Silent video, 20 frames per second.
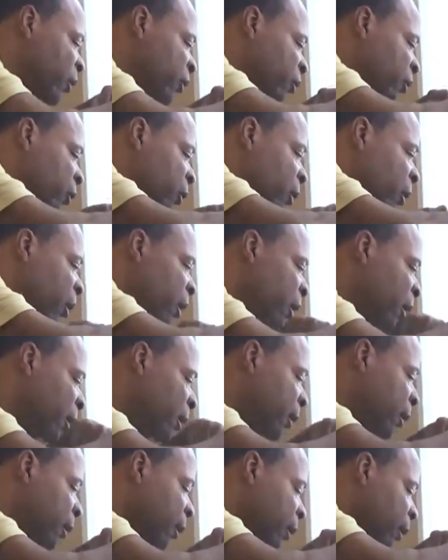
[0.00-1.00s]
sure
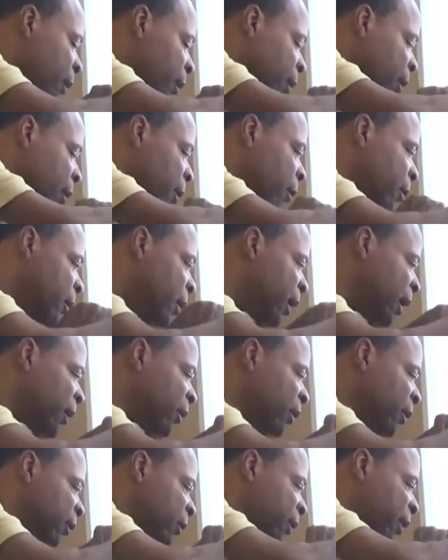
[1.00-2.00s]
that
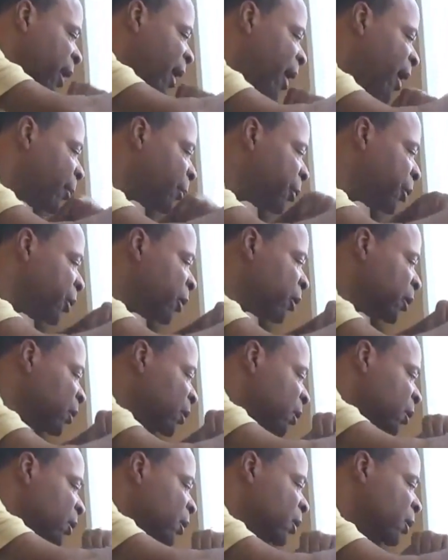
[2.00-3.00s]
the top
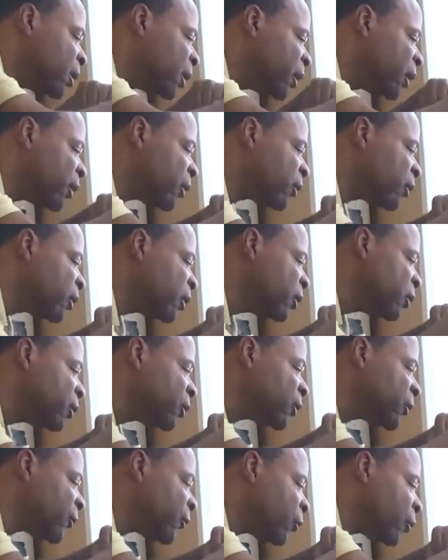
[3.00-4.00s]
is
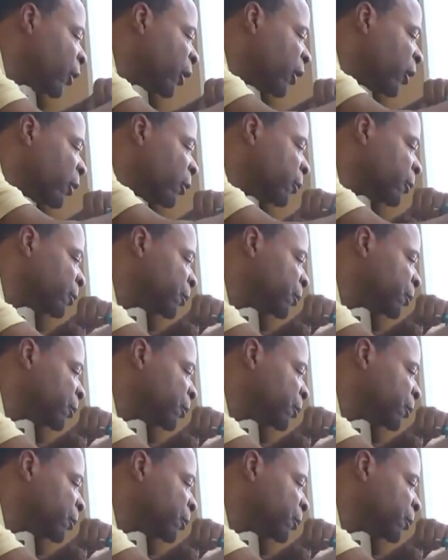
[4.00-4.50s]
loose for you,